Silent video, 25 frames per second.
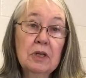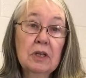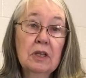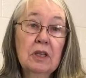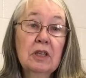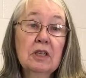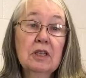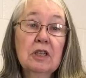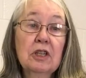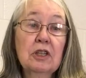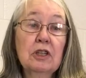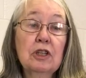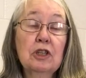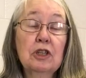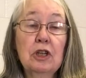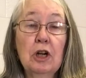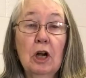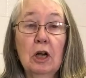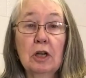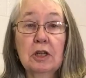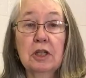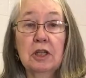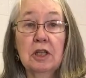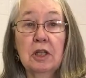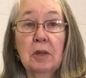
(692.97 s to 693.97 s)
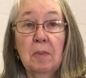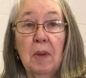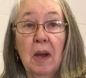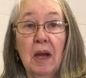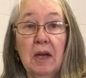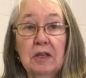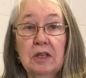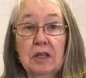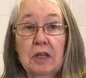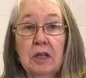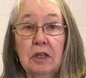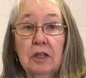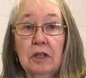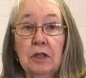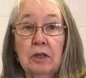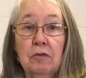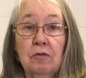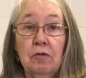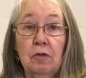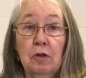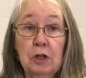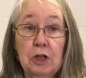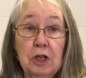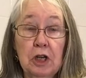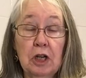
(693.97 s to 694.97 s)
This is just the basics
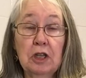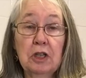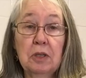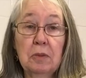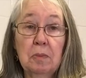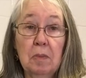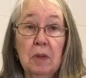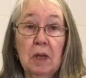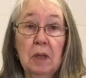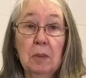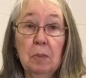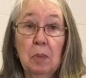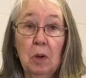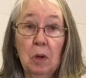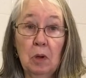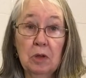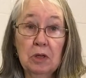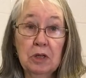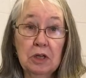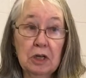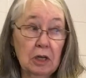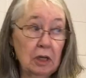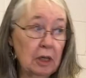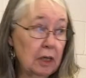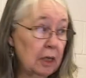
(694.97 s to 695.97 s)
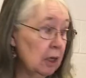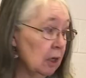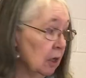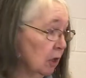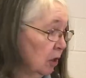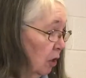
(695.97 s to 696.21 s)
for just me personally.